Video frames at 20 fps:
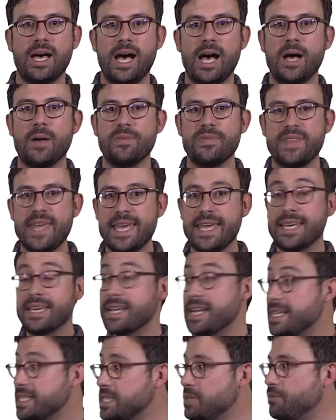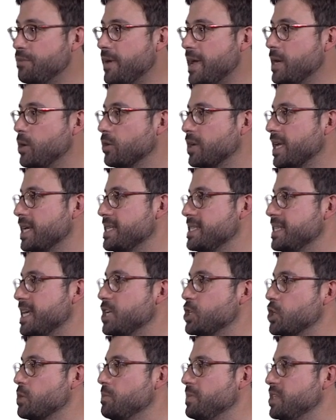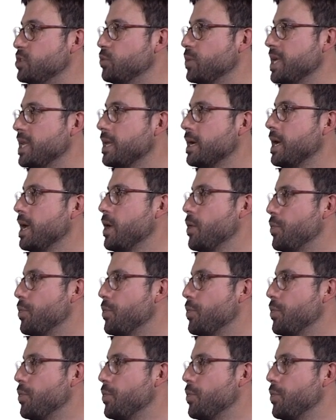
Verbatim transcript: Uh, they classify localization between